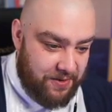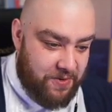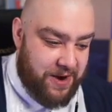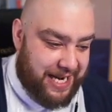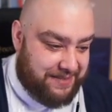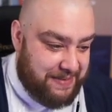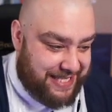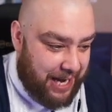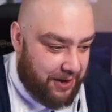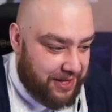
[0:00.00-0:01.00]
he's missed
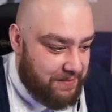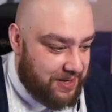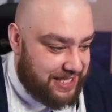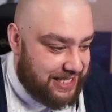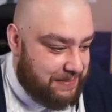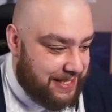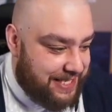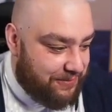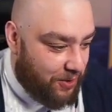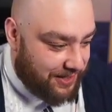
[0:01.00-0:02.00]
out on the most
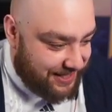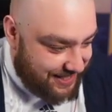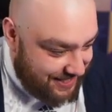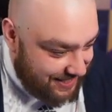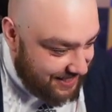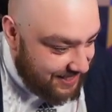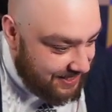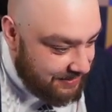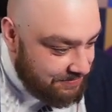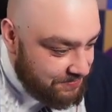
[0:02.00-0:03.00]
expensive ones.
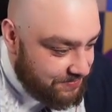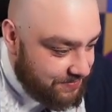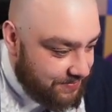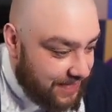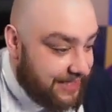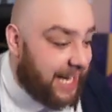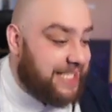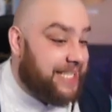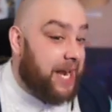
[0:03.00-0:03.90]
That's still a